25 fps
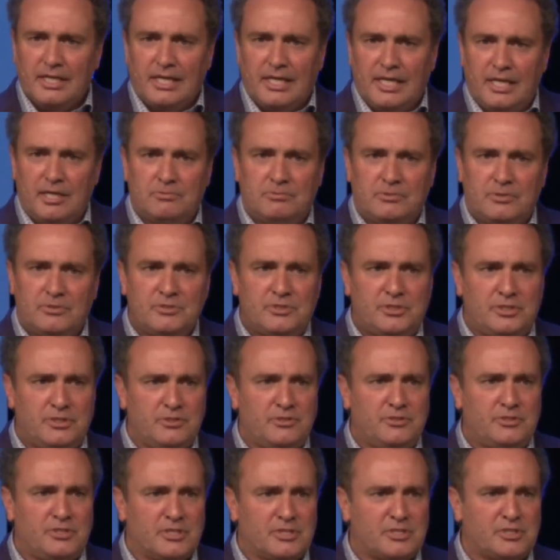He wants
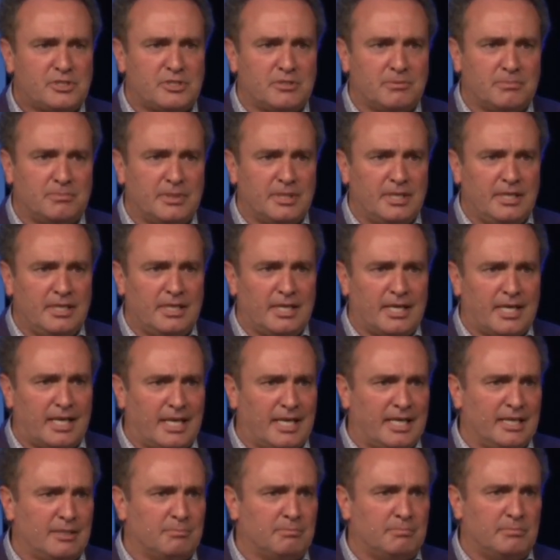you just to be
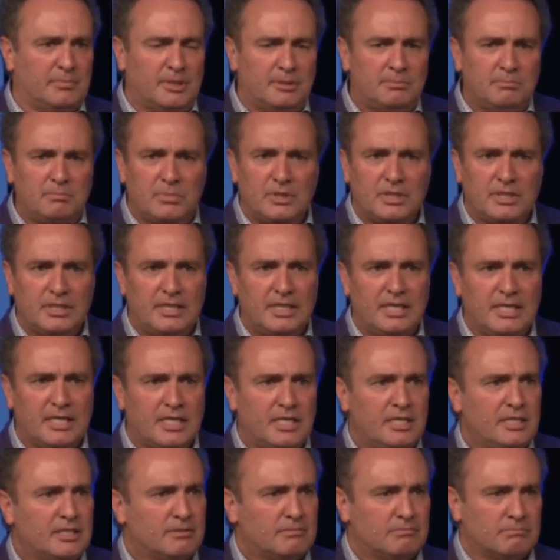a mumbling,